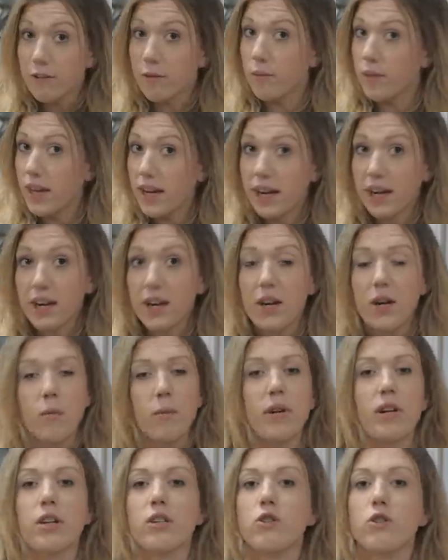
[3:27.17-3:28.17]
from there,
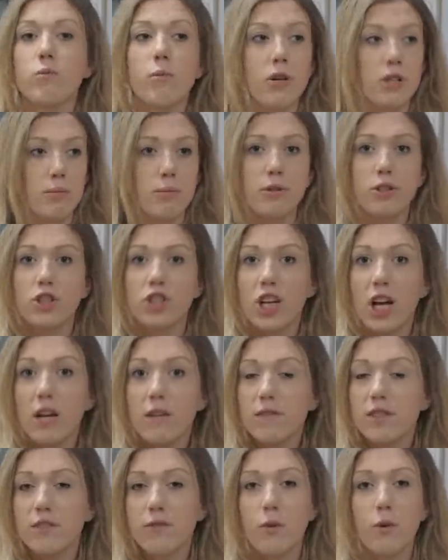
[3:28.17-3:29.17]
we can do multiple
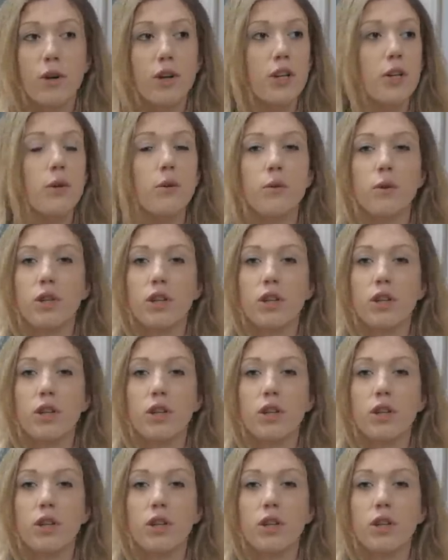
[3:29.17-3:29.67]
shelves for you.